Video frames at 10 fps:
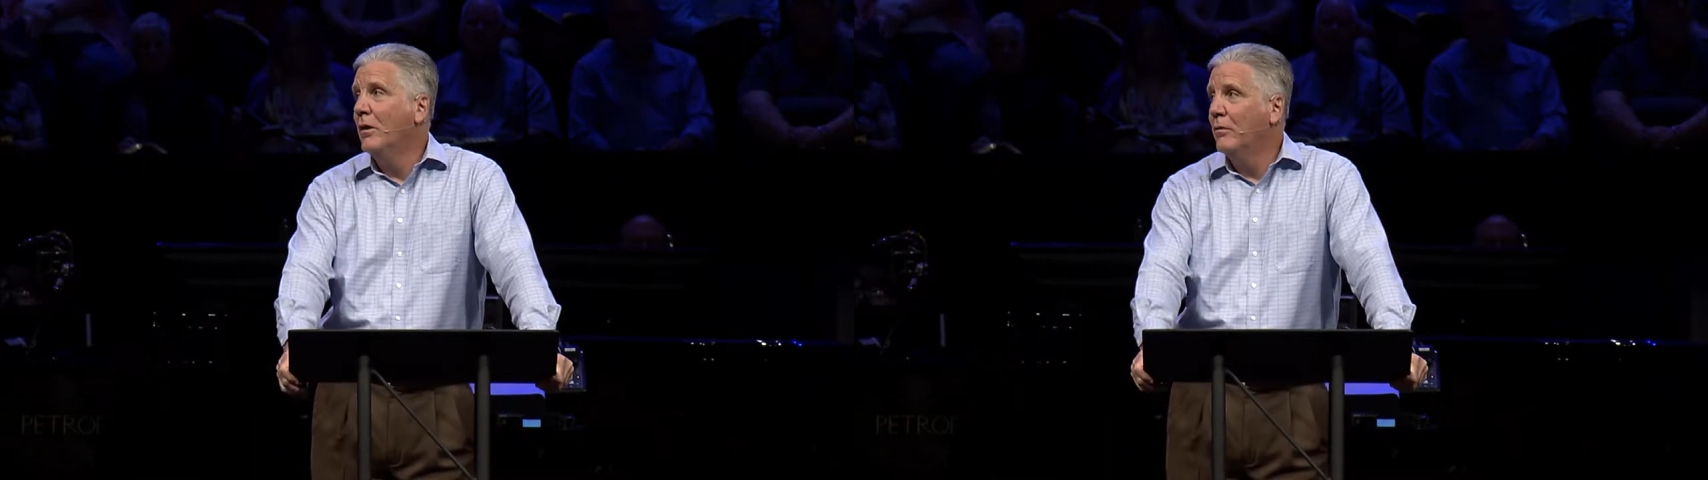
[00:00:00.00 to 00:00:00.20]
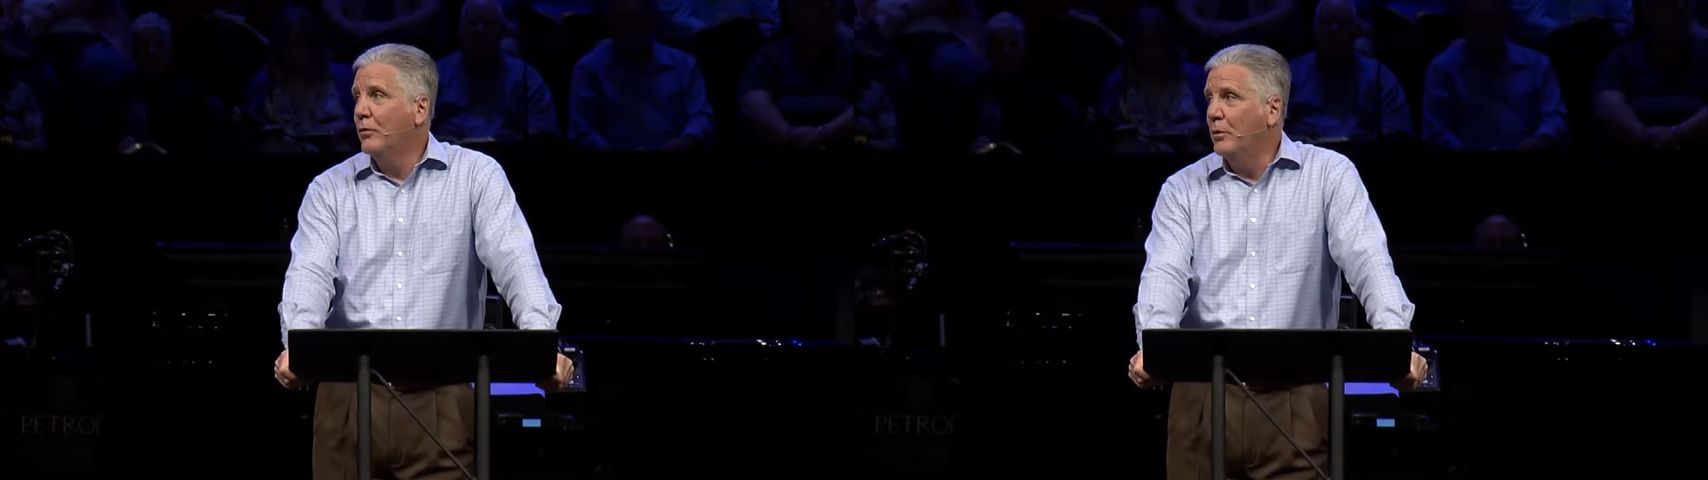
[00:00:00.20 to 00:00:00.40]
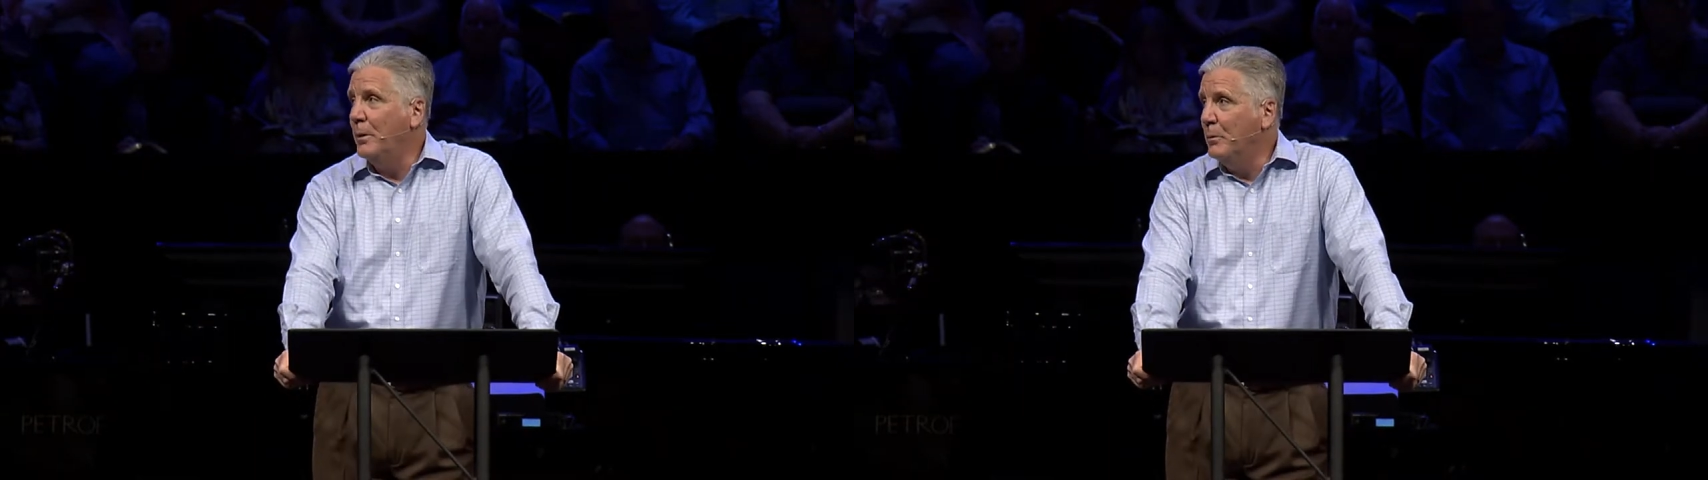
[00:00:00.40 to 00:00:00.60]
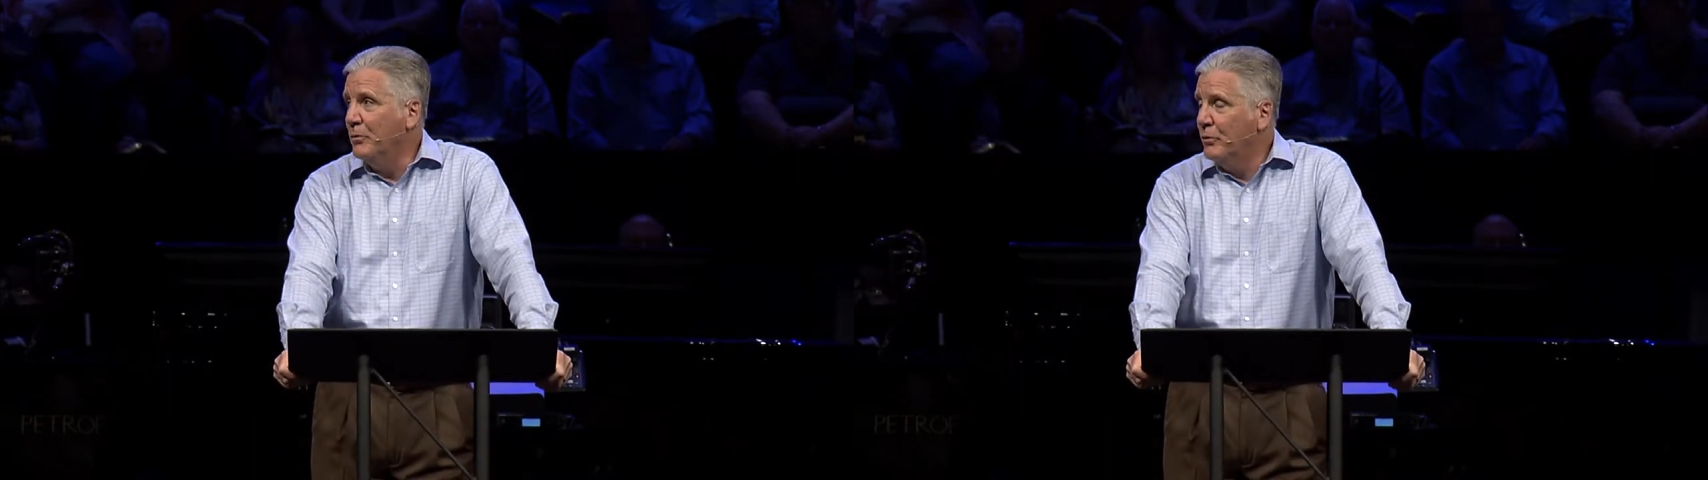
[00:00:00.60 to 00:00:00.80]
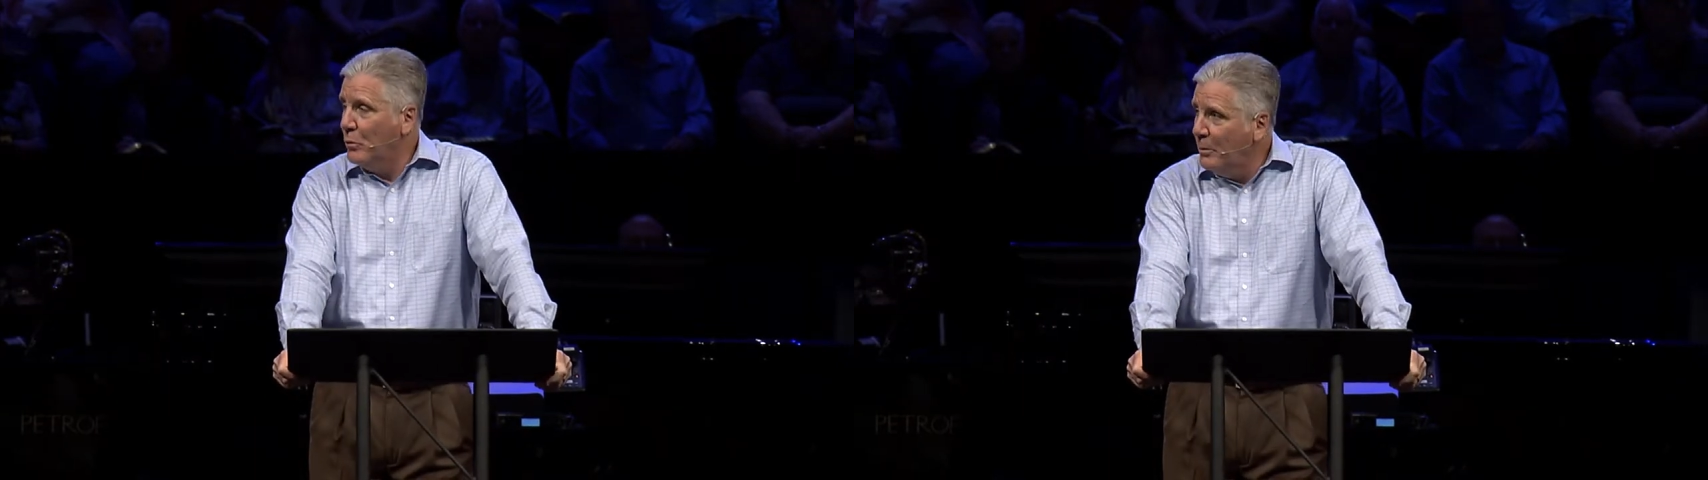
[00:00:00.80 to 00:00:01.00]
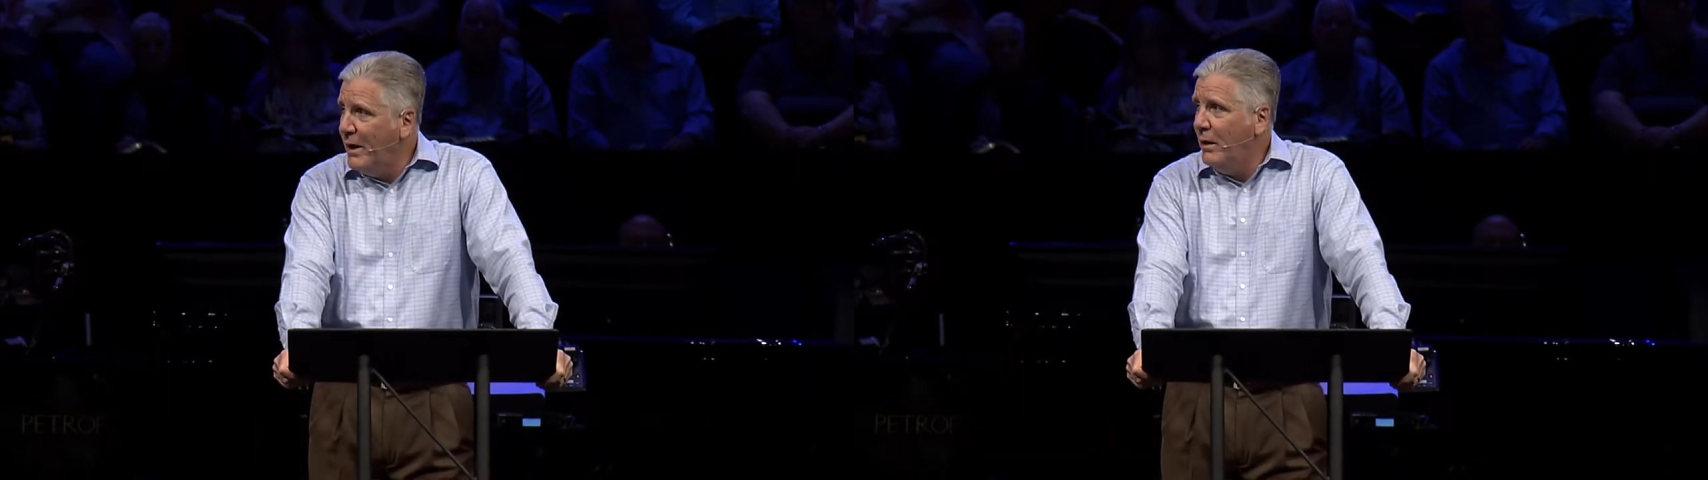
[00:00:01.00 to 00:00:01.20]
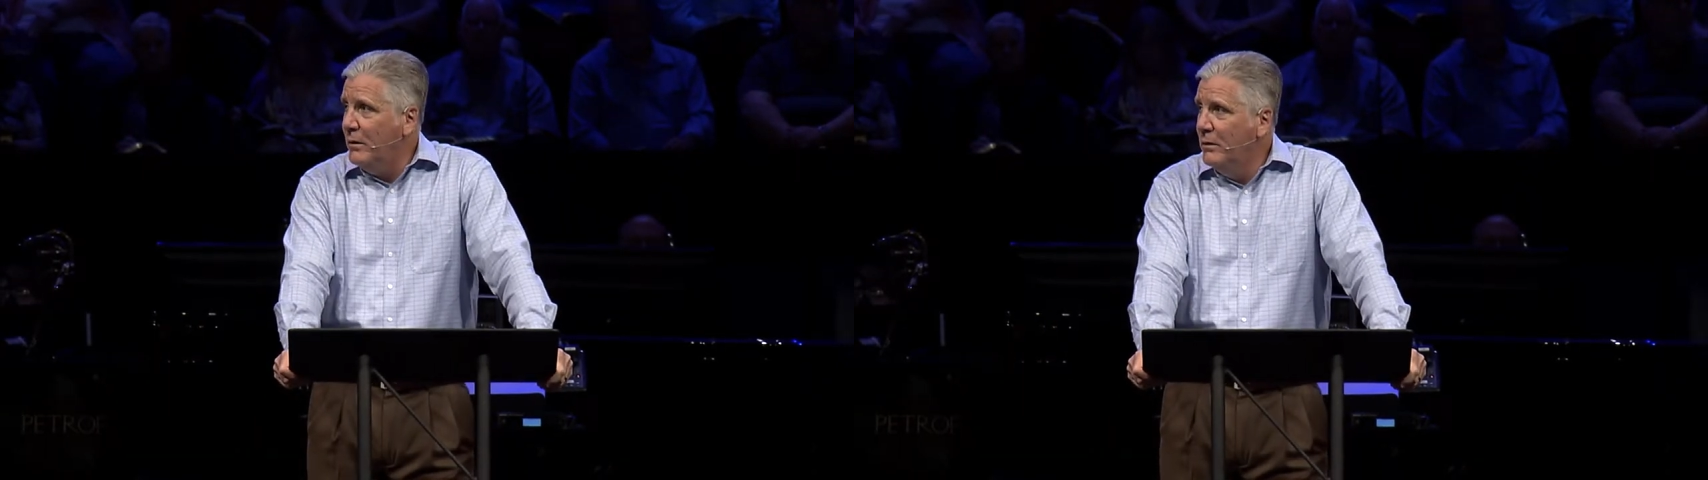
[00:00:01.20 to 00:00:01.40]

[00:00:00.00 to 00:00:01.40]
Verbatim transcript: for the people to rebel,